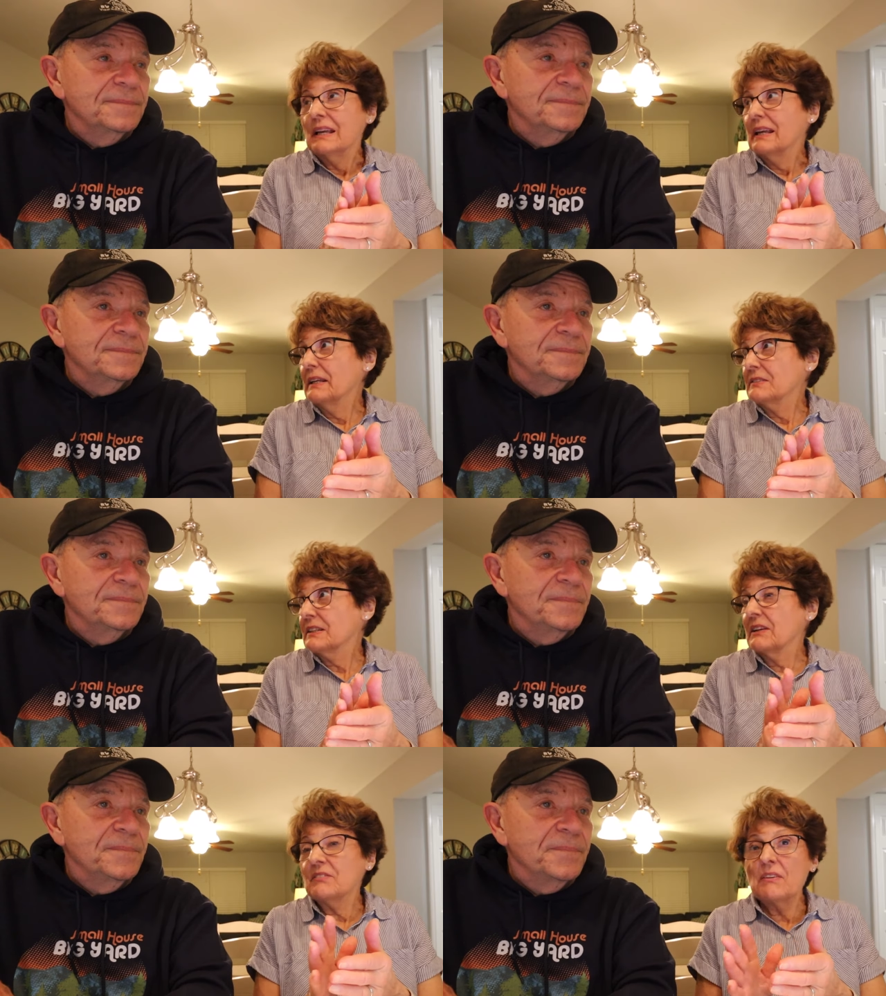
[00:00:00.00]

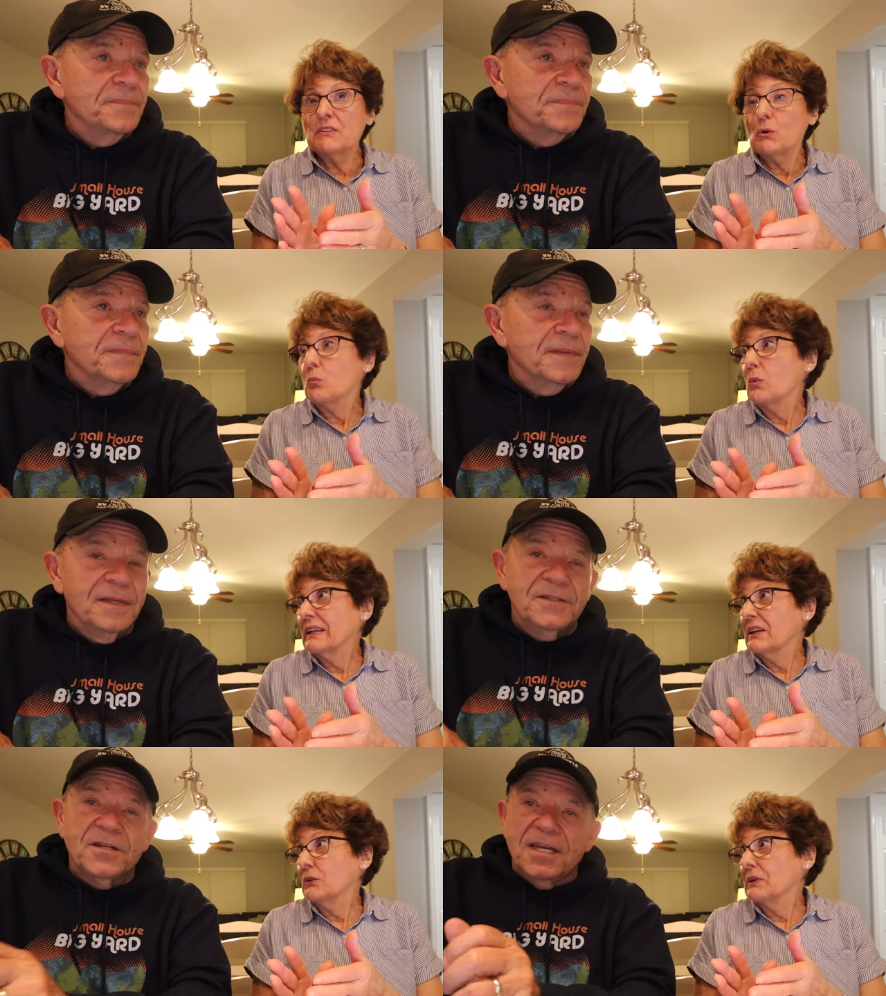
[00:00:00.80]
Speaker 1: instead of having a
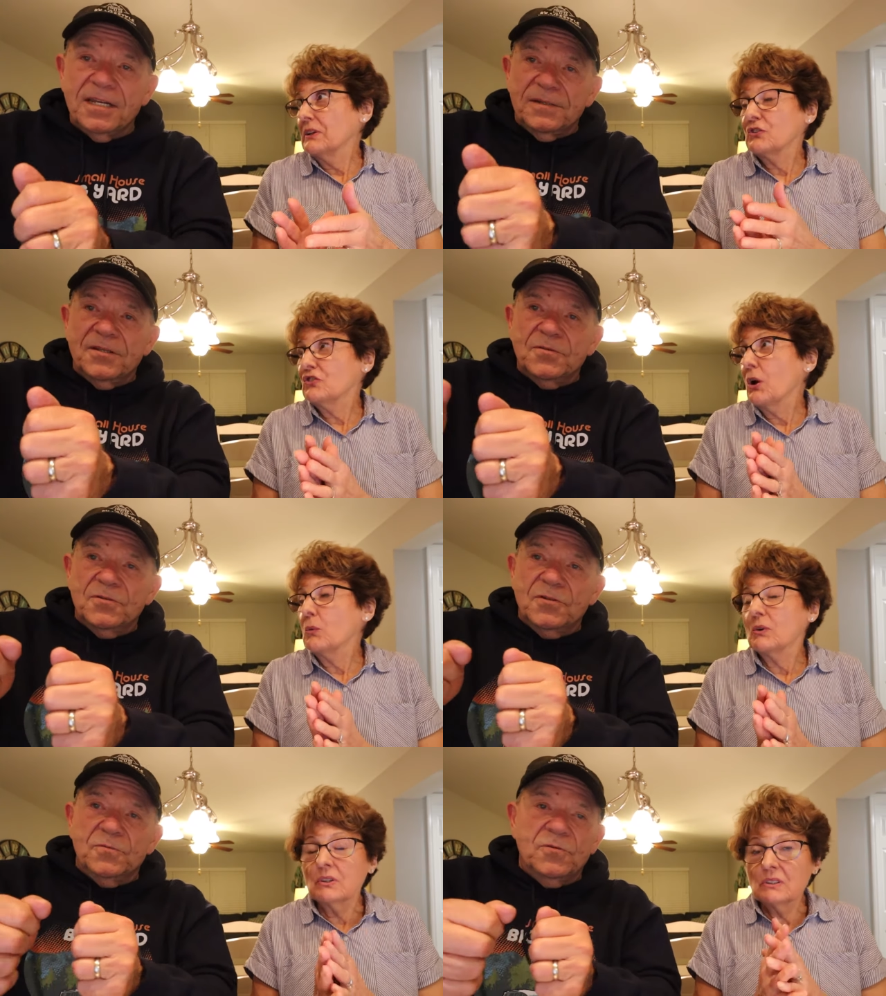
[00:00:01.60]
wet
Speaker 2: area to
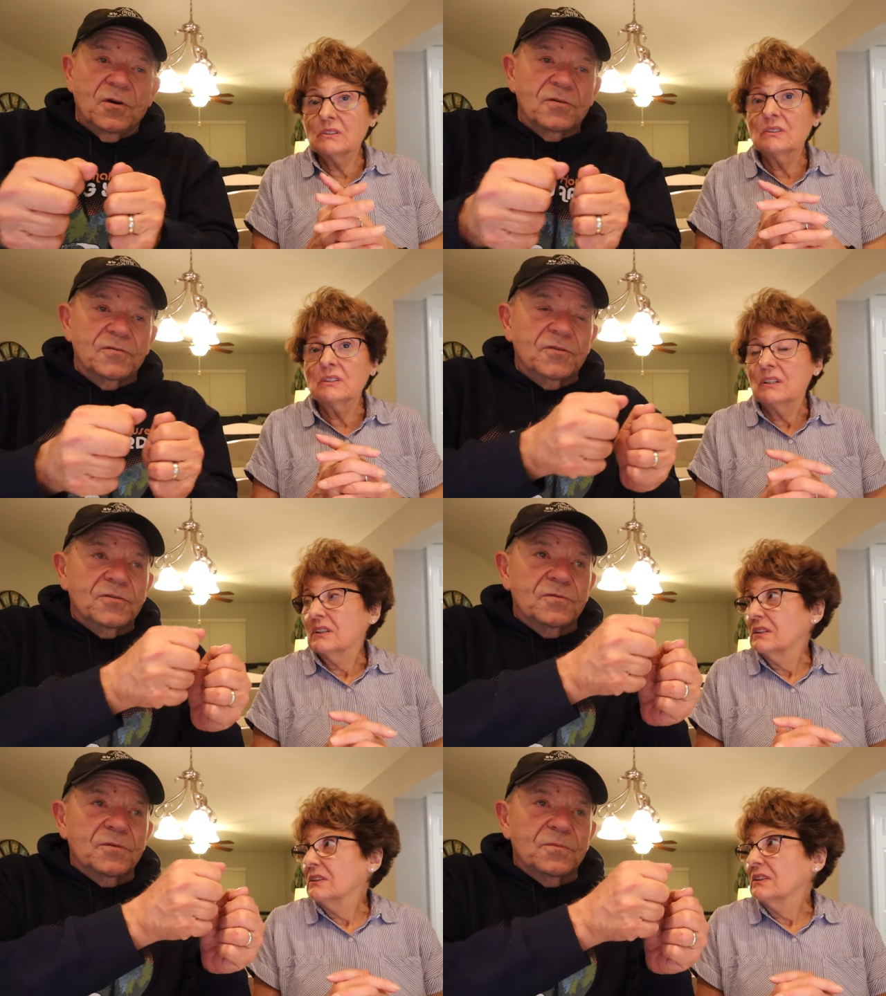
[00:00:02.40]
shower. The, the, door,
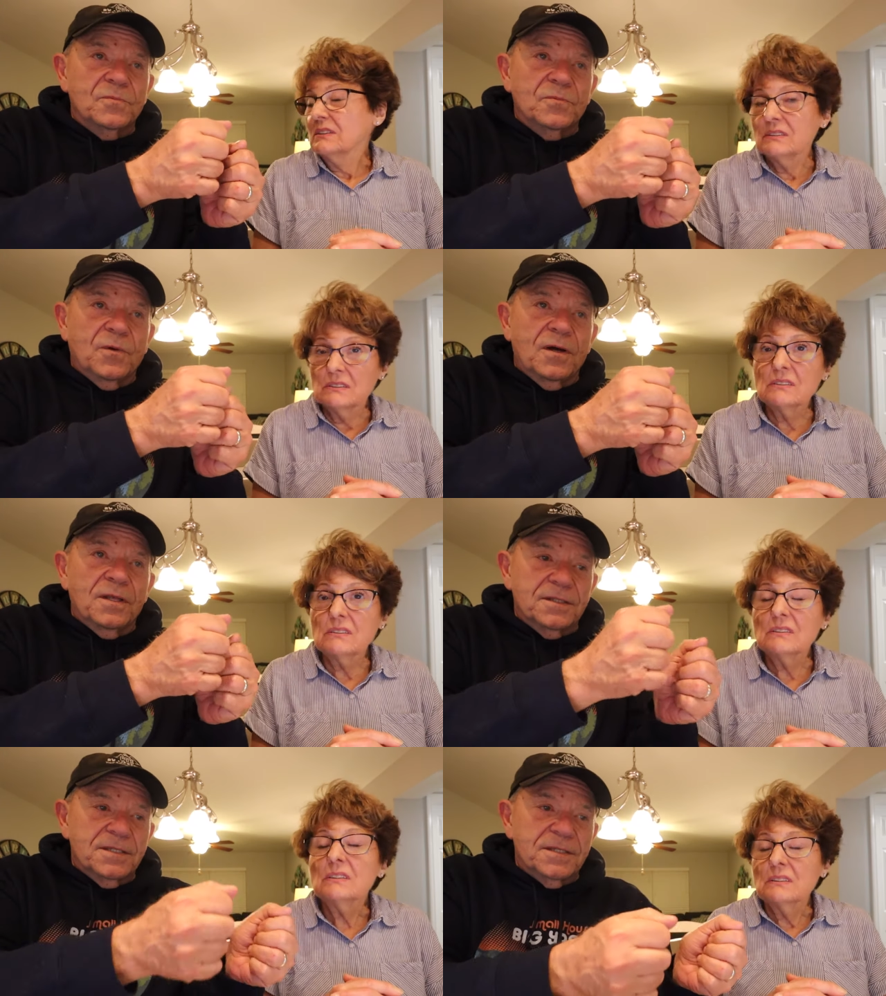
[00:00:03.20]
the, the
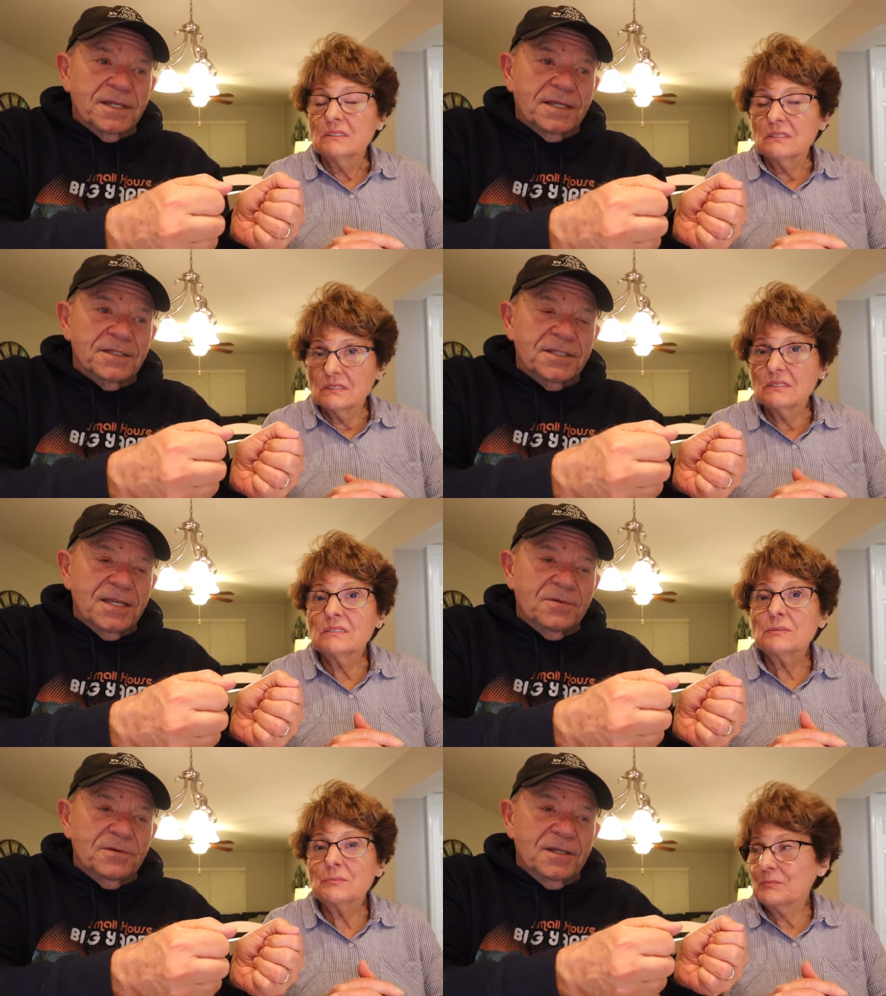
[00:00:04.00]
wall is like a
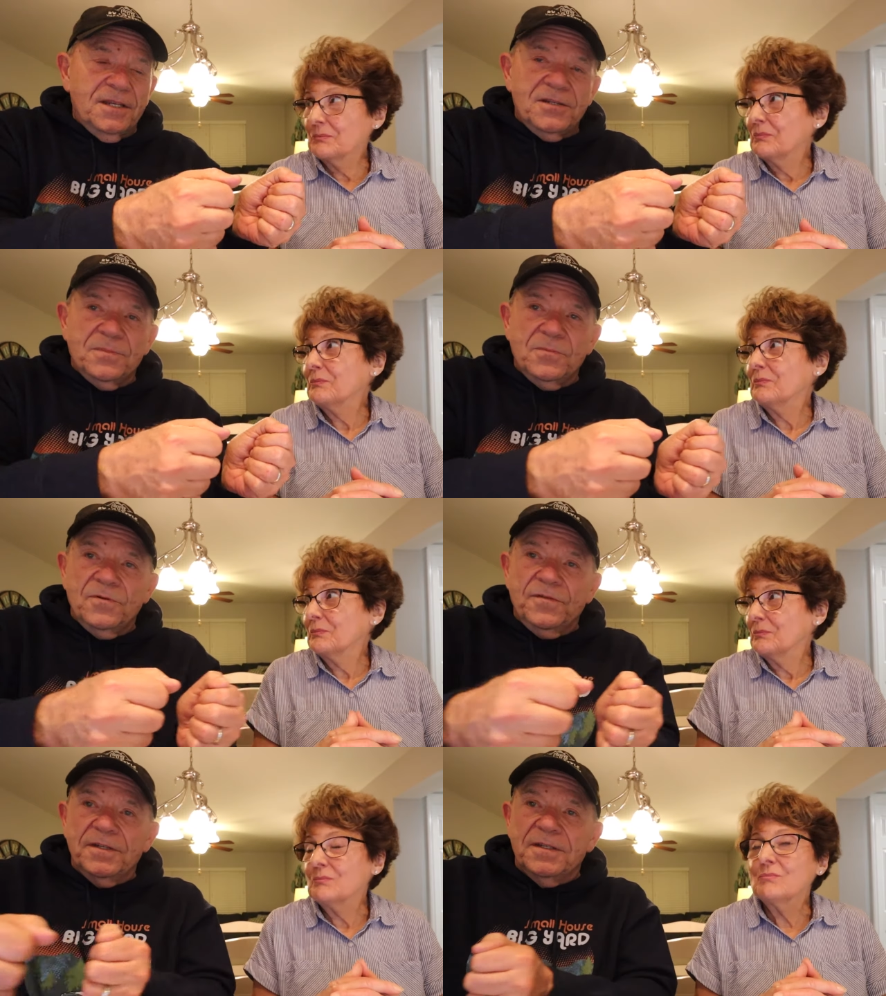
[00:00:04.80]
sink, and then you
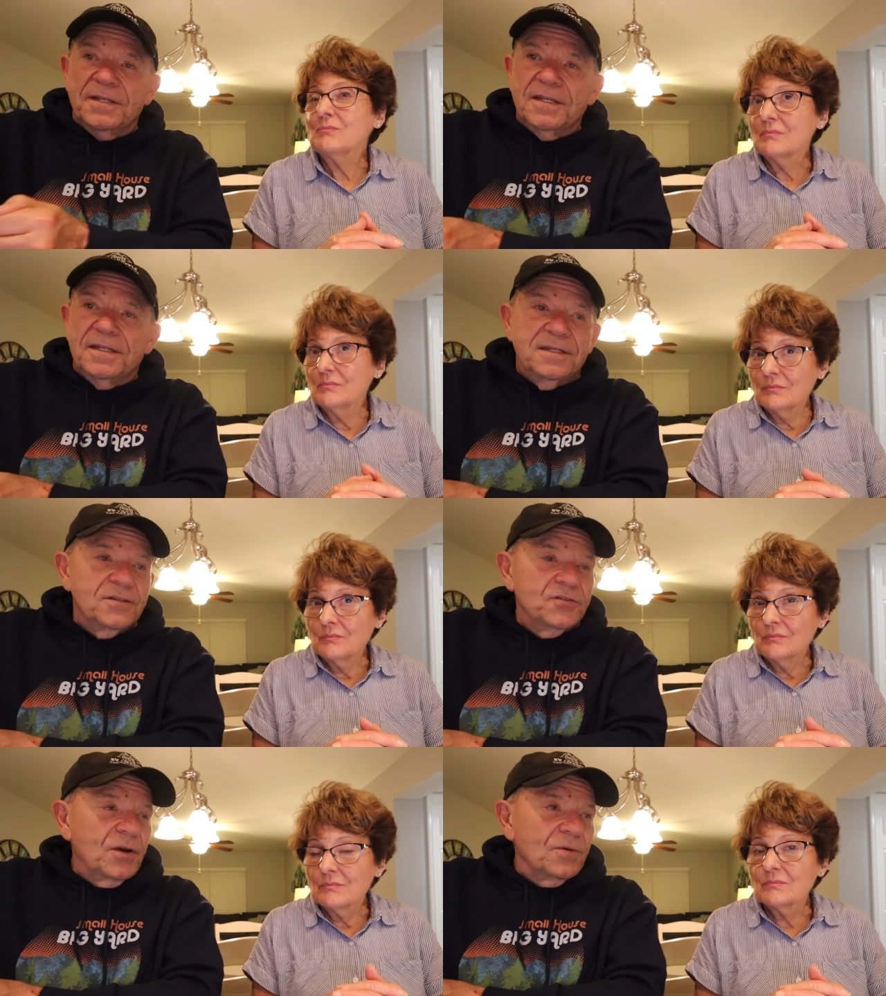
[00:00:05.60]
move it, and then
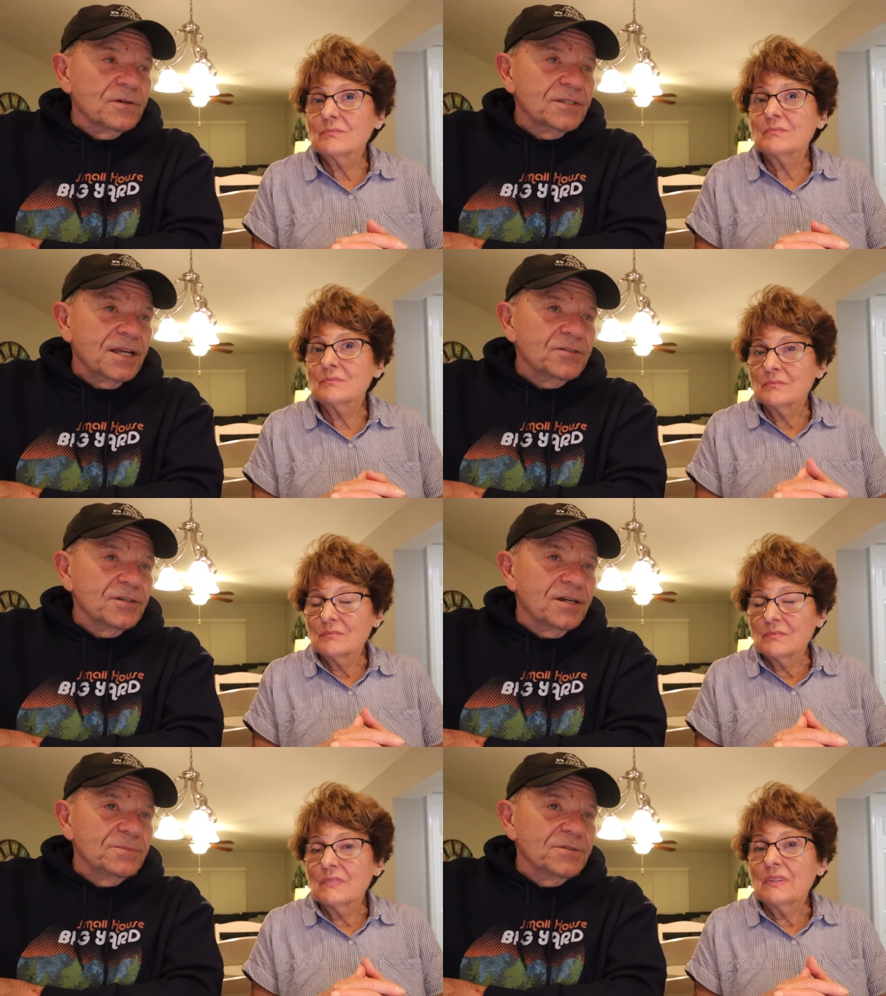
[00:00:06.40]
the shower
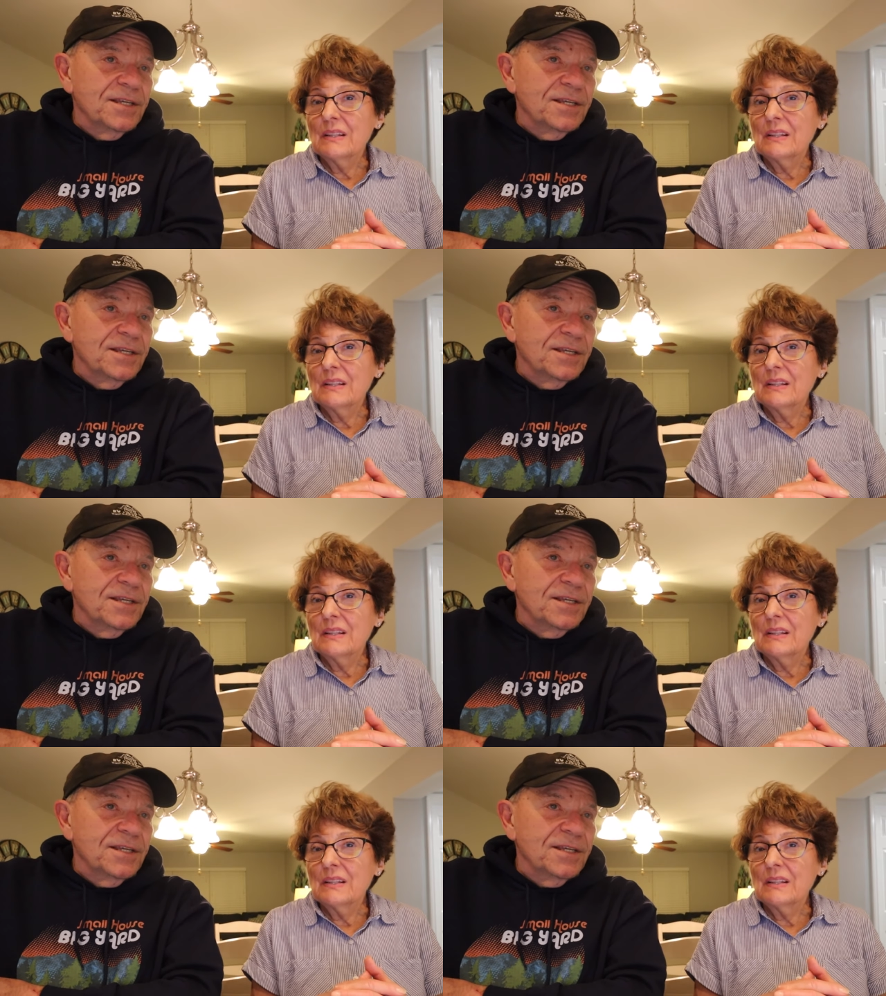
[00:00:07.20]
section comes